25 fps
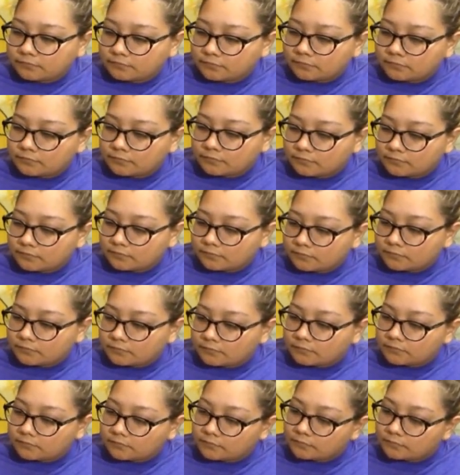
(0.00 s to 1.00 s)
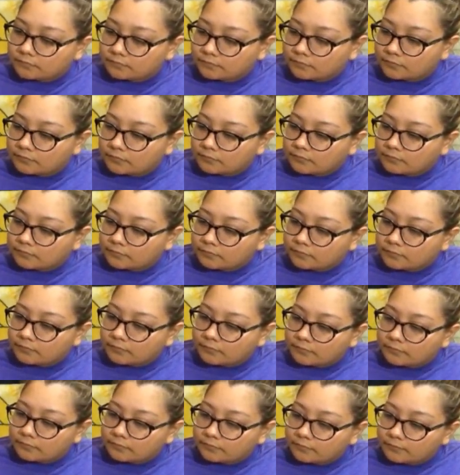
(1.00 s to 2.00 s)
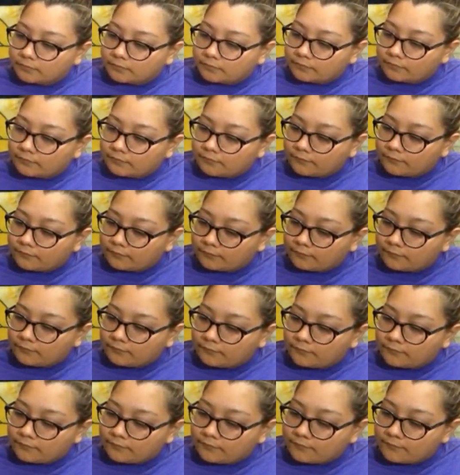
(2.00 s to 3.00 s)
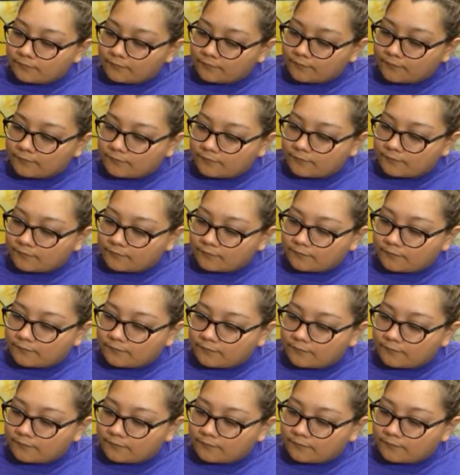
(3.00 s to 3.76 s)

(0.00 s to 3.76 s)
The person shown says nothing.